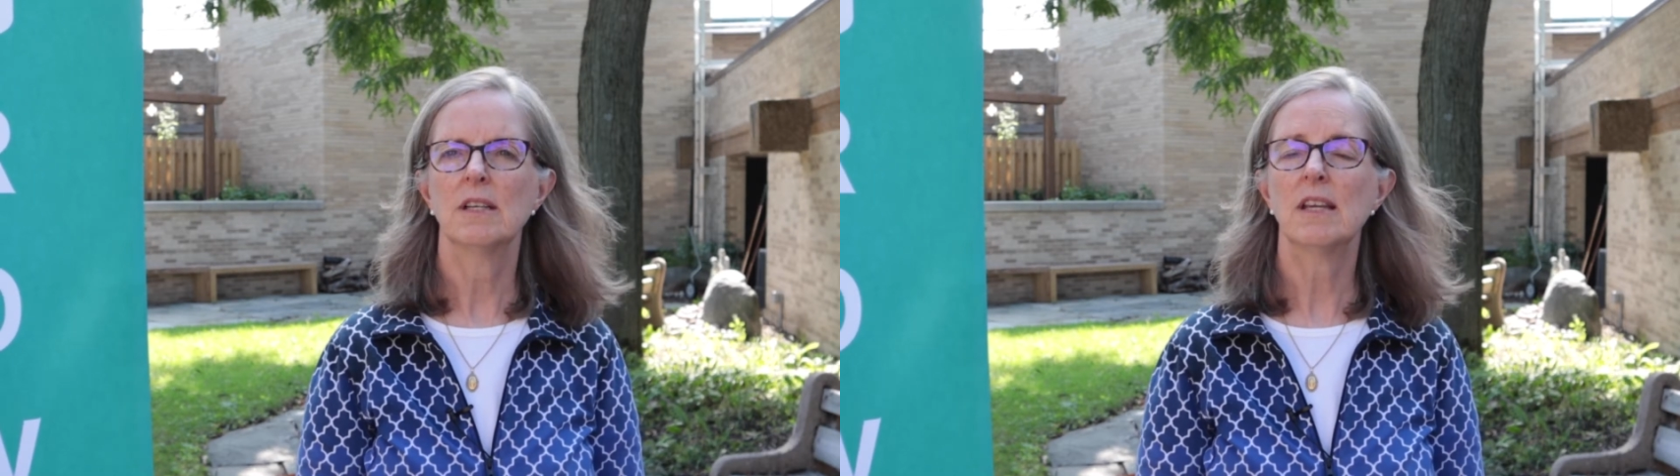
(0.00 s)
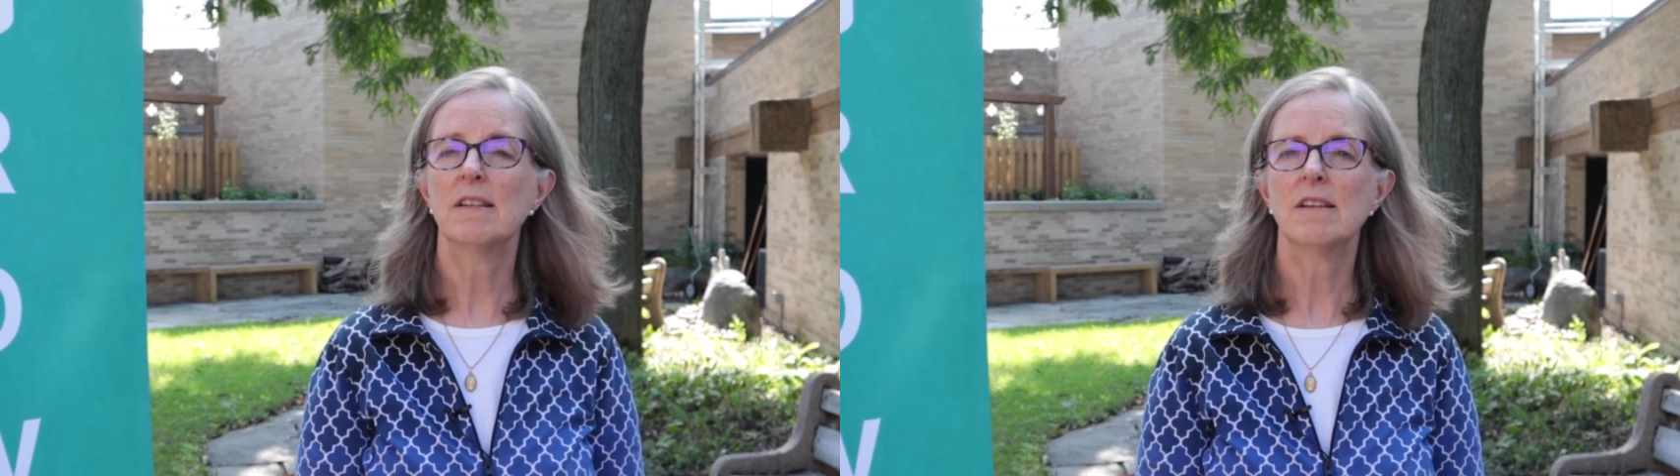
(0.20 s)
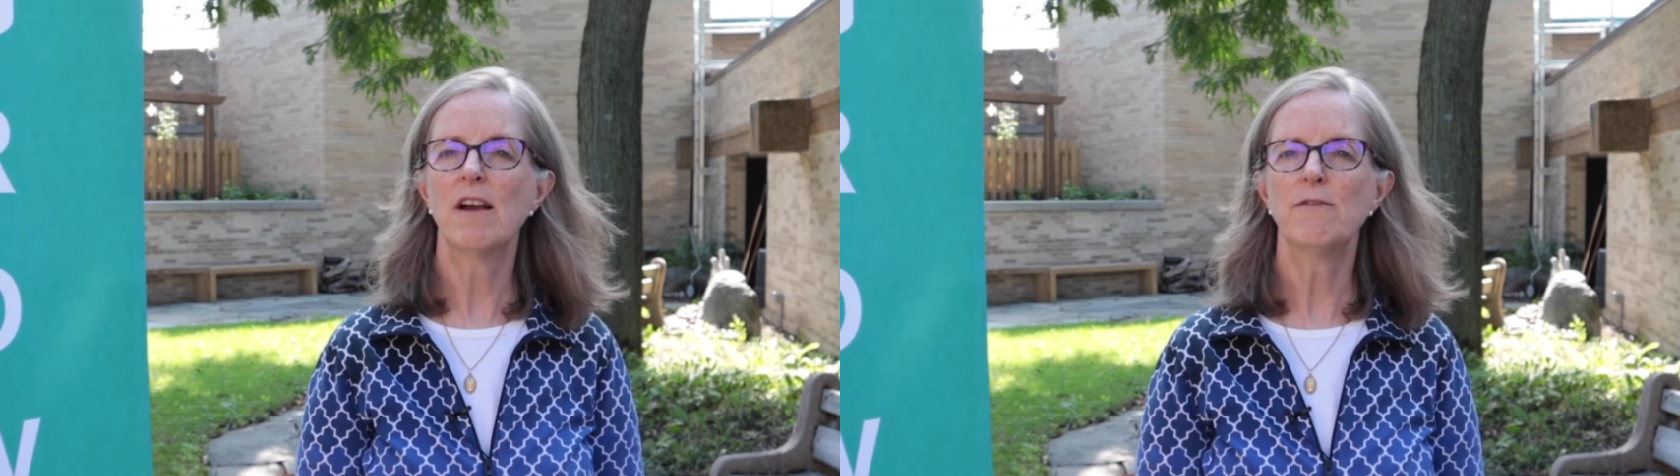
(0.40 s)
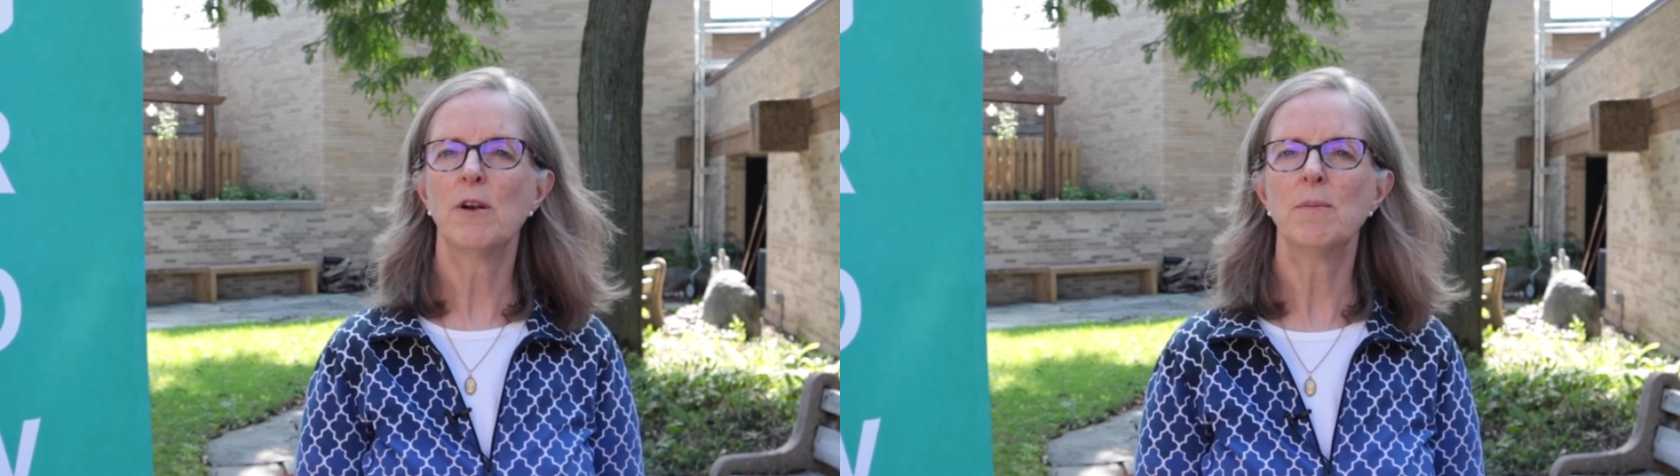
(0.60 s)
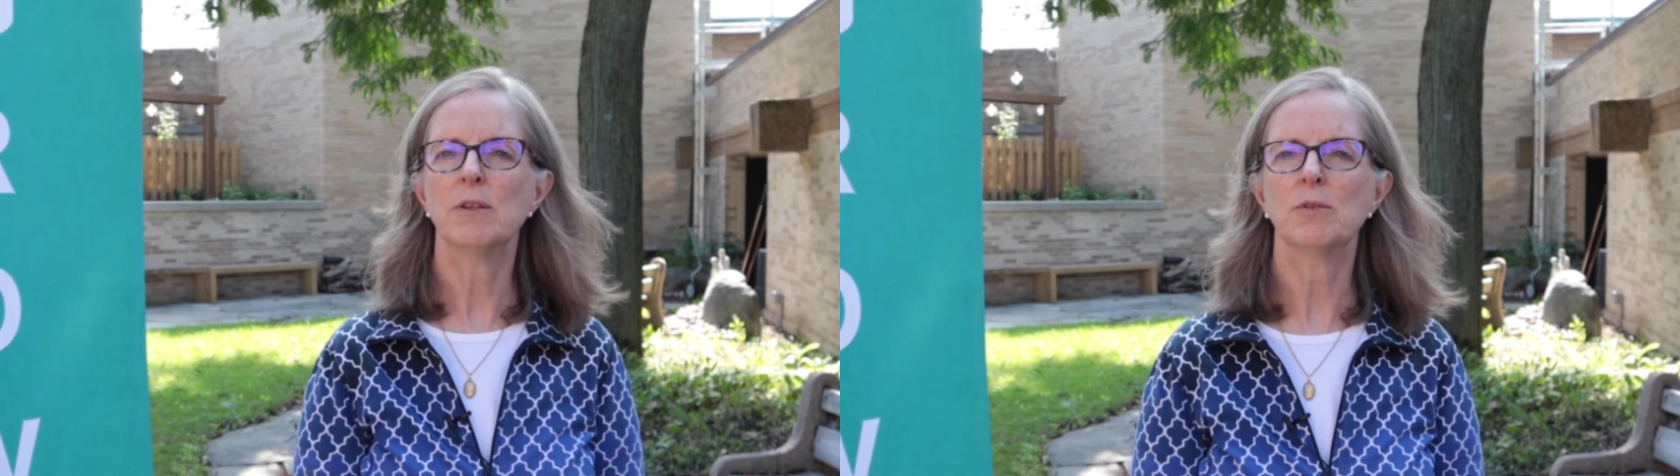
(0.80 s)
He's not
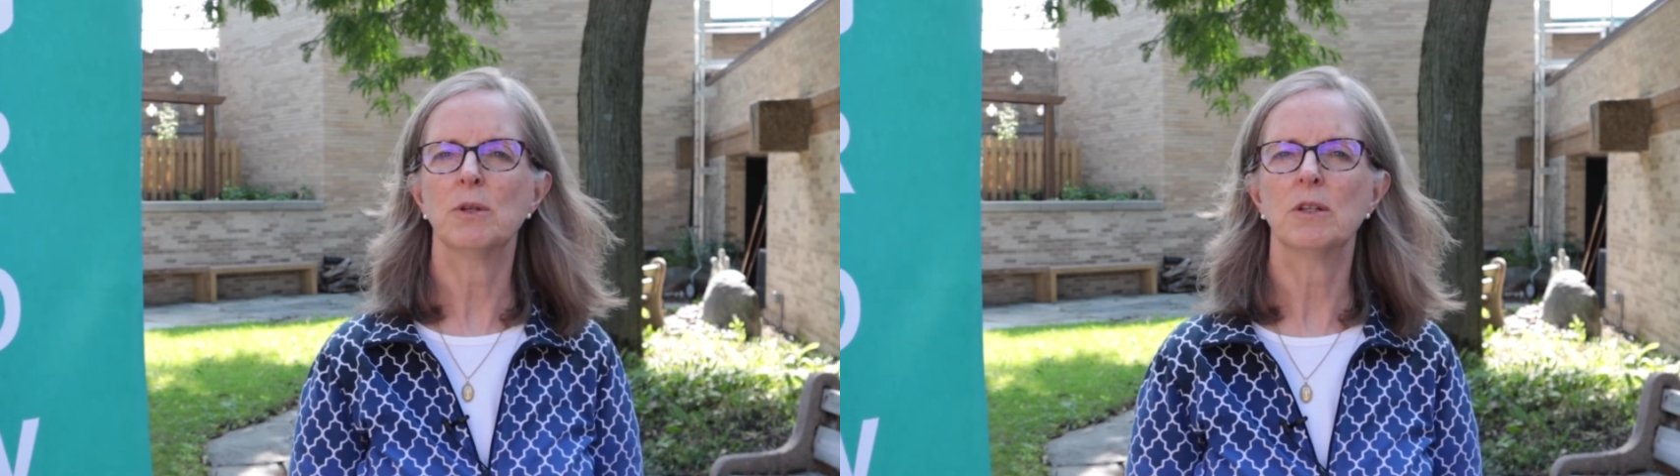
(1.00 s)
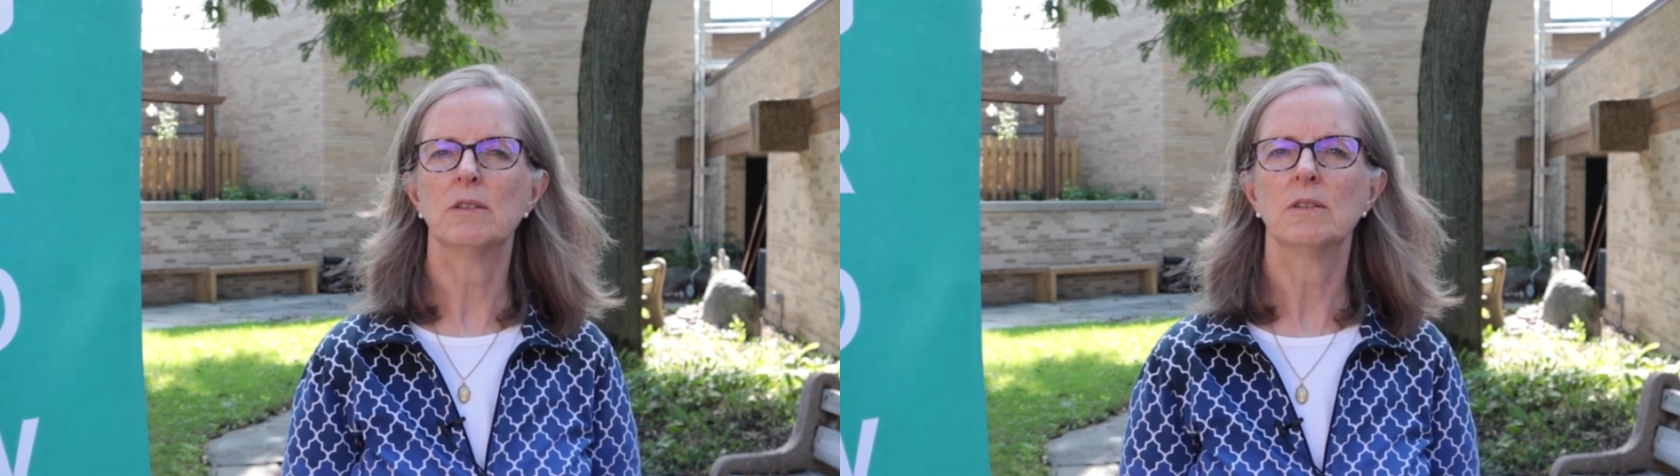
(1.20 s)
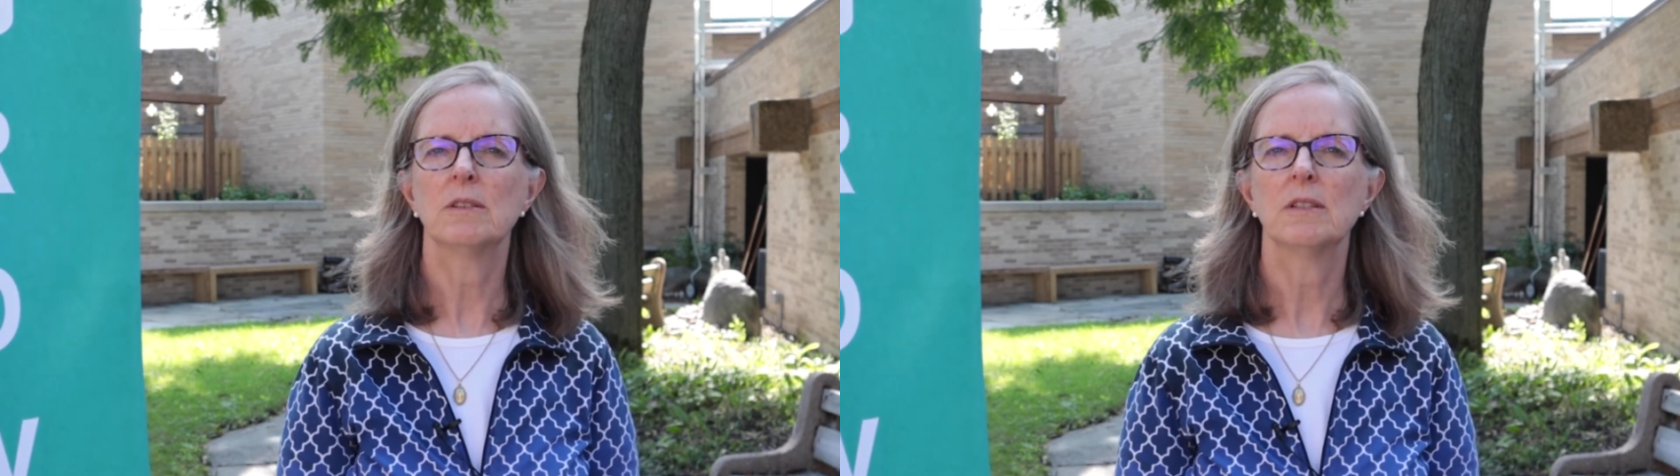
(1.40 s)
from Israel.